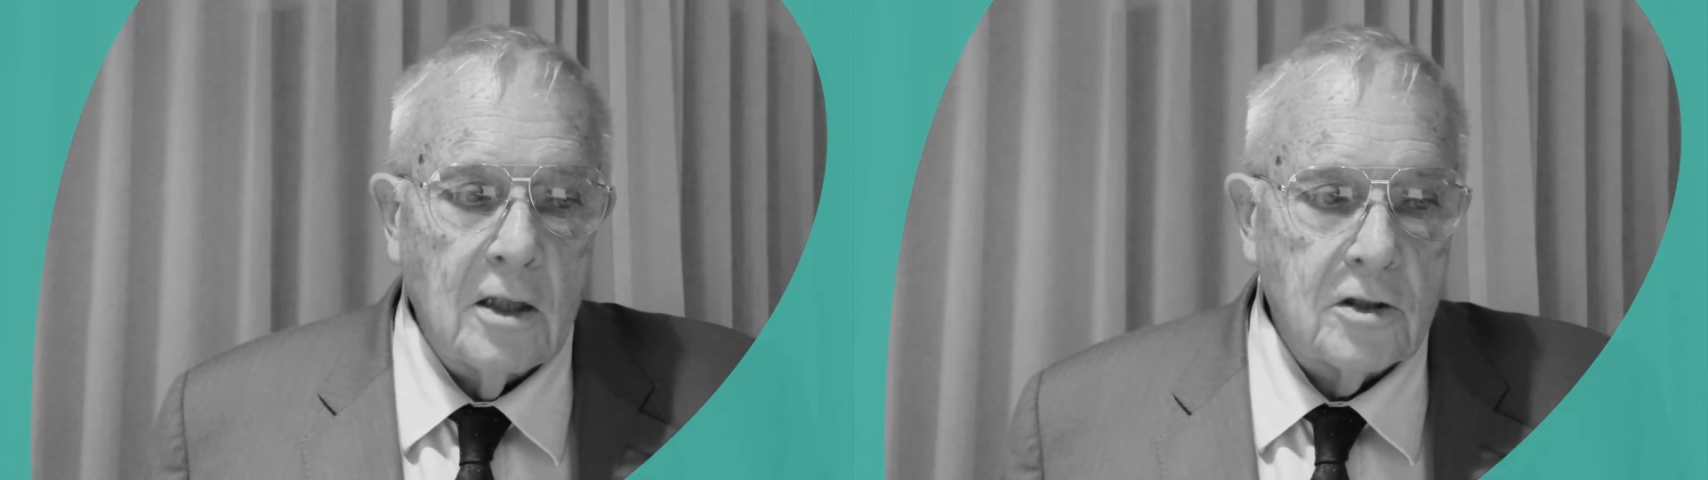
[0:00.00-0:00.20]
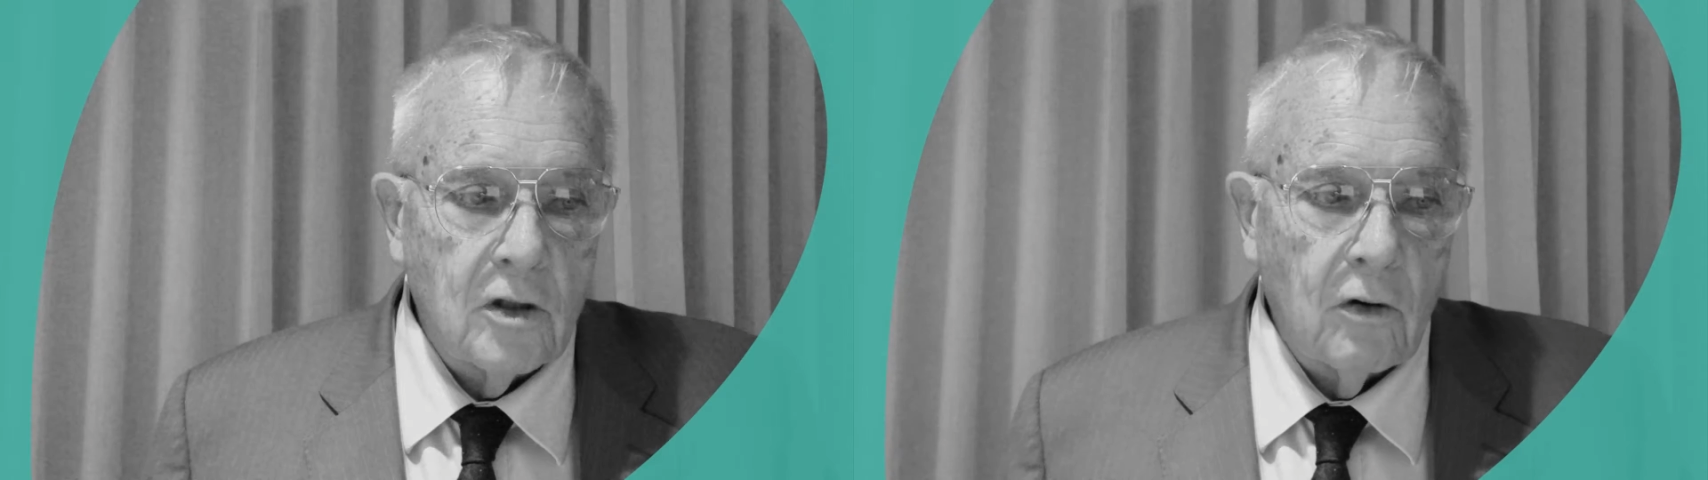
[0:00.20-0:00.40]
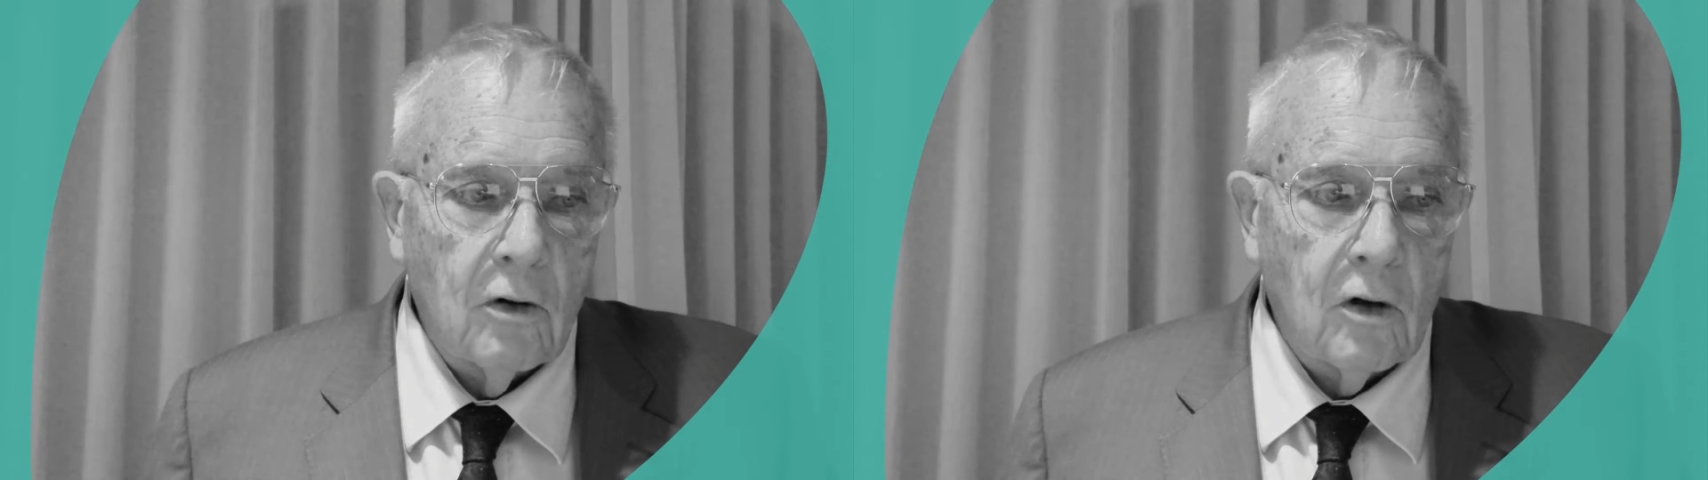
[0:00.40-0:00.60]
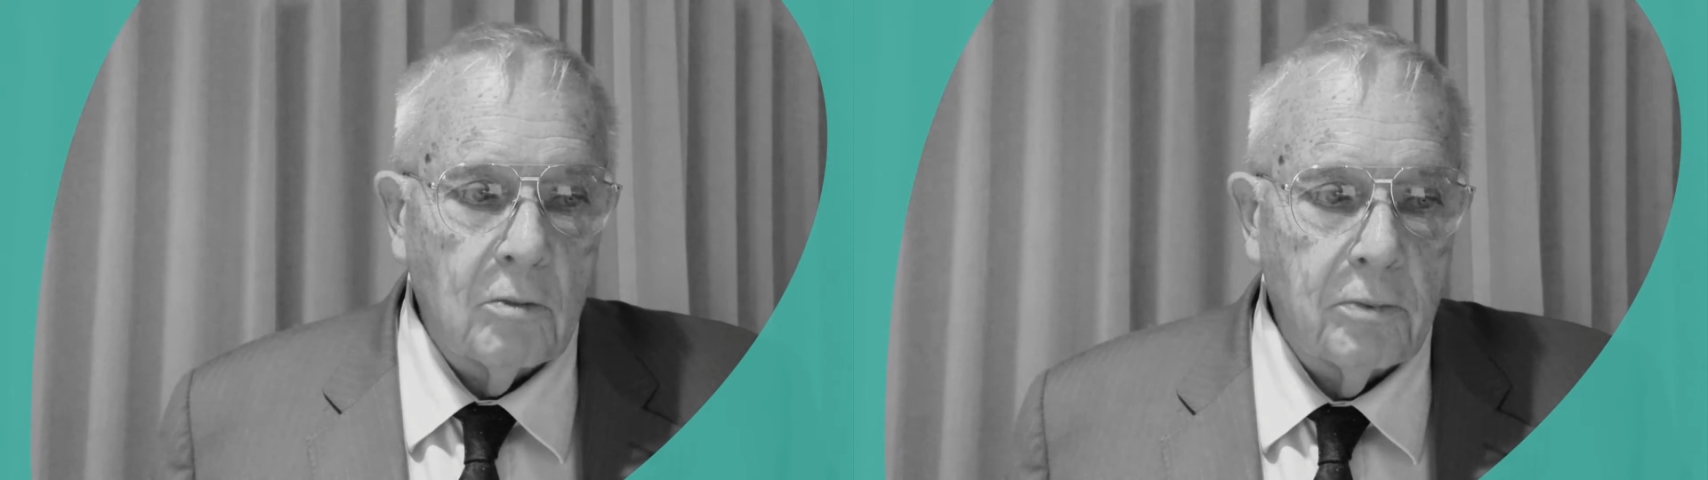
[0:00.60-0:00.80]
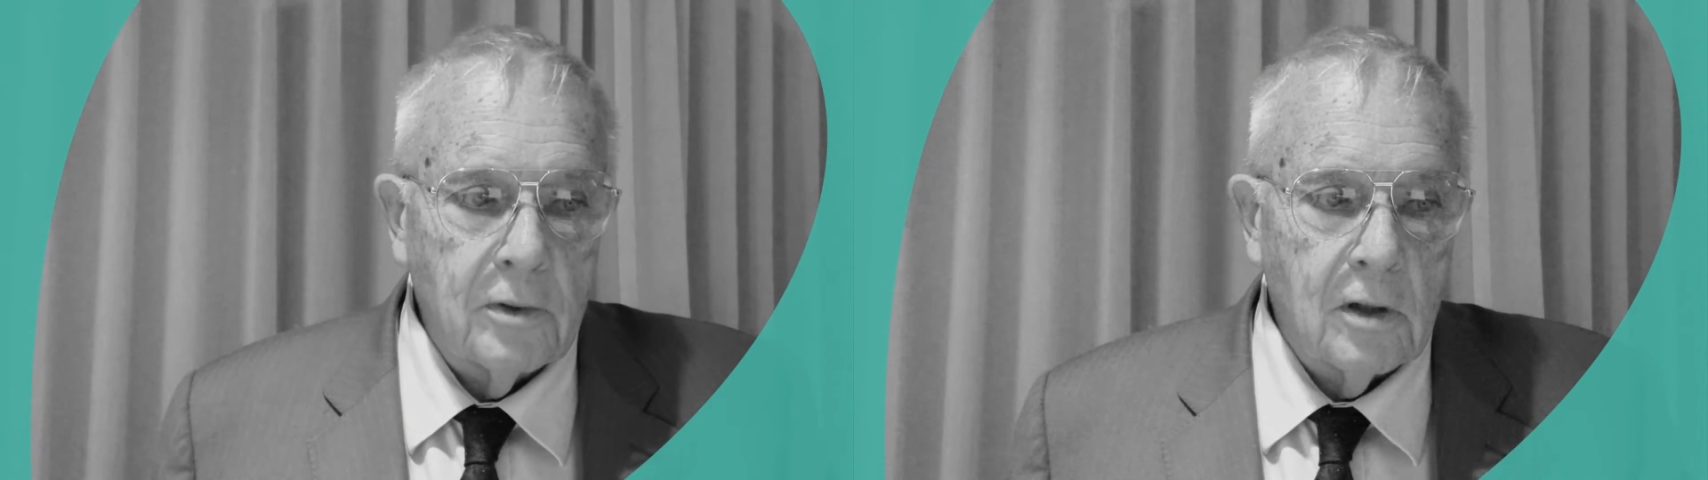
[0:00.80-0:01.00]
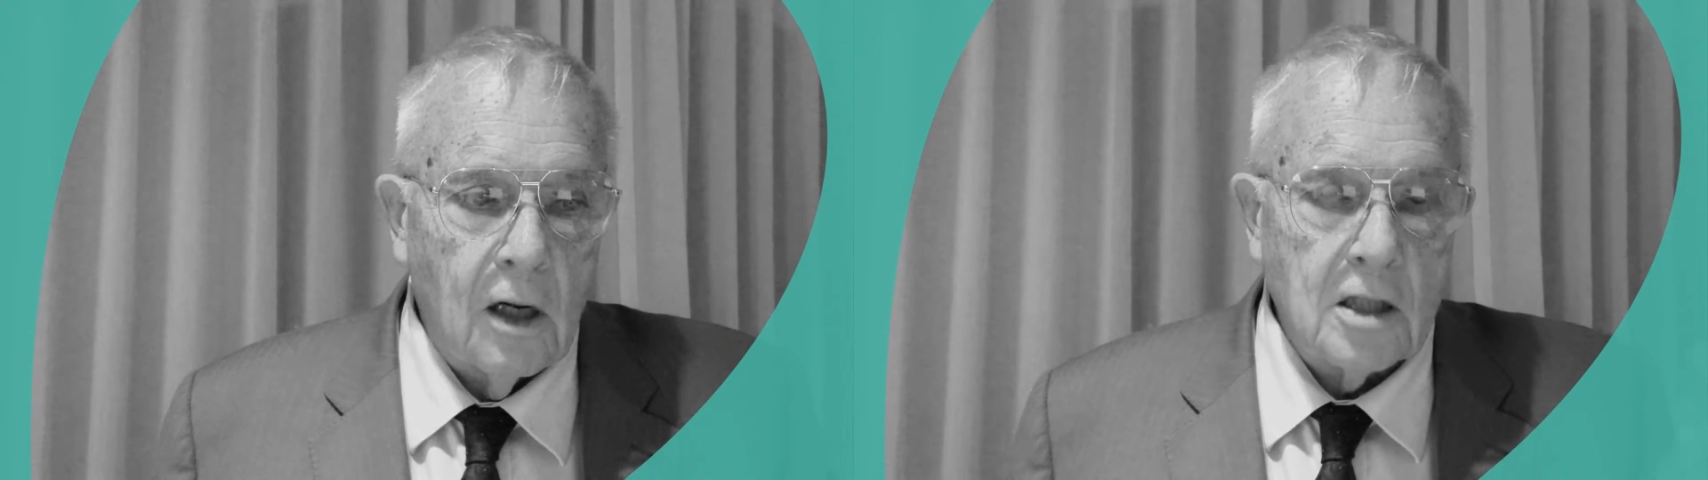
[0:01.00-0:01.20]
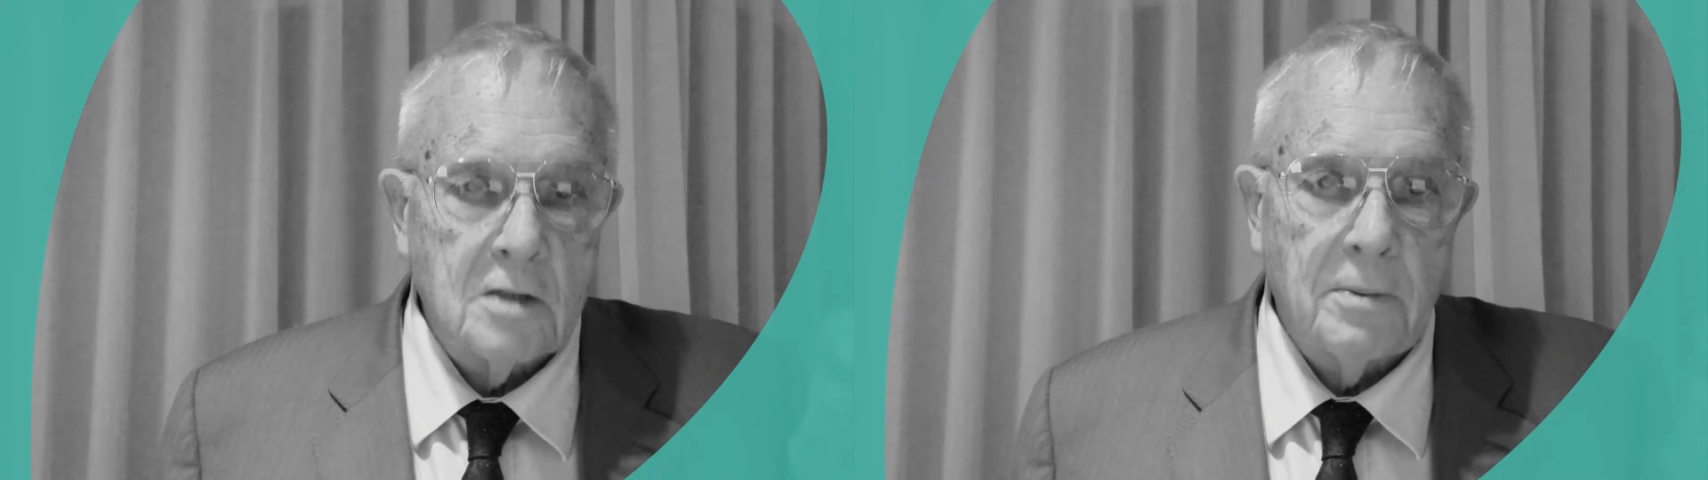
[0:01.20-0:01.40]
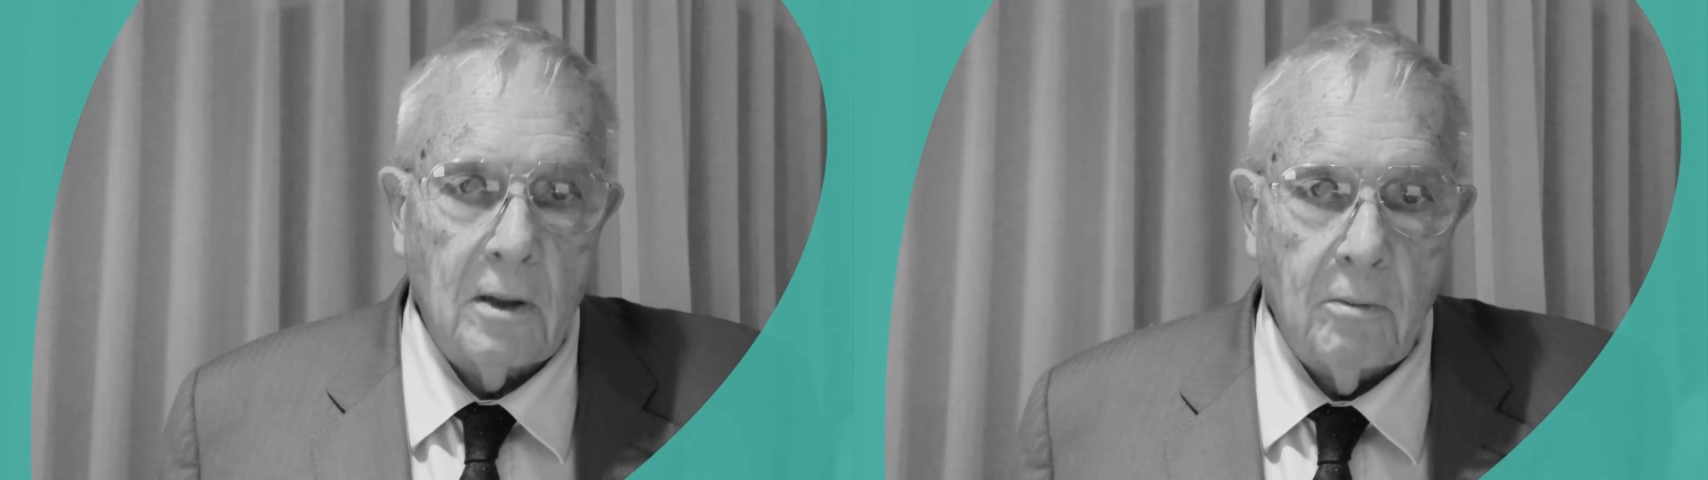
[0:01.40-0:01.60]
So you could put
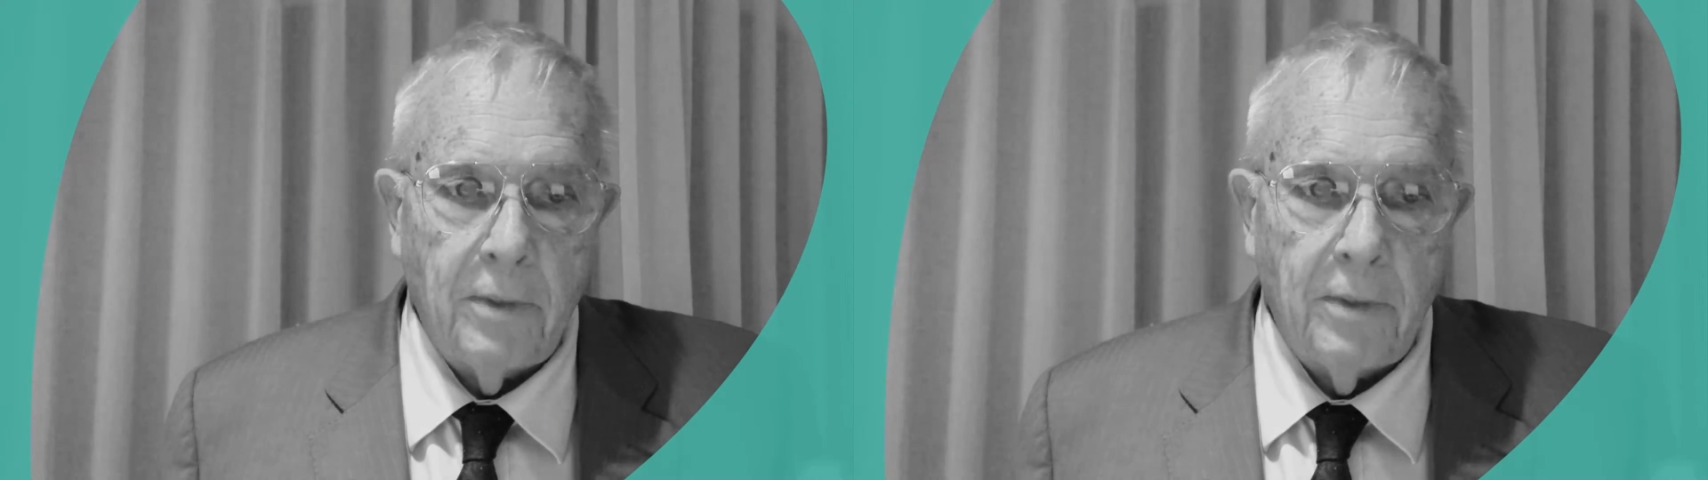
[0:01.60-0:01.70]
hospital